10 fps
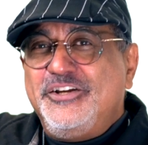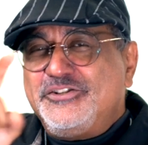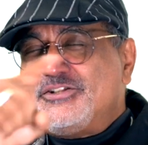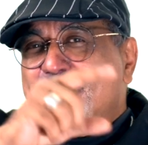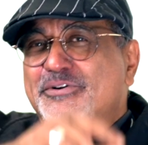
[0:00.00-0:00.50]

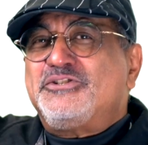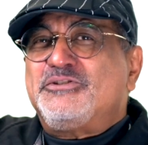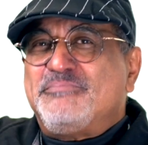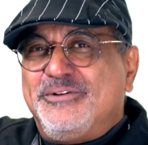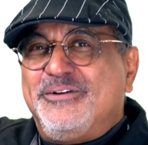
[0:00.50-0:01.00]
Here's the
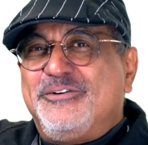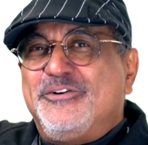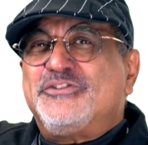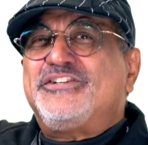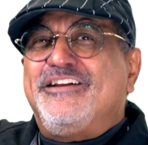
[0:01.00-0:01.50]
principle
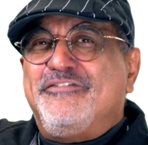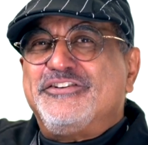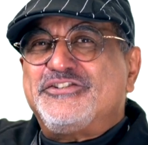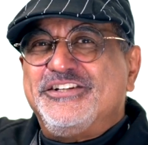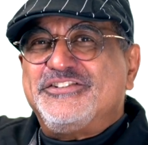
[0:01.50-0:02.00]
on
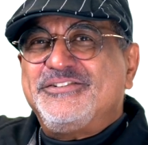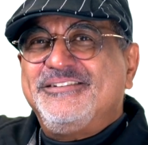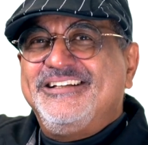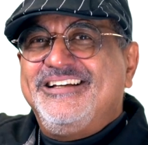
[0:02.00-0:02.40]
selflessness.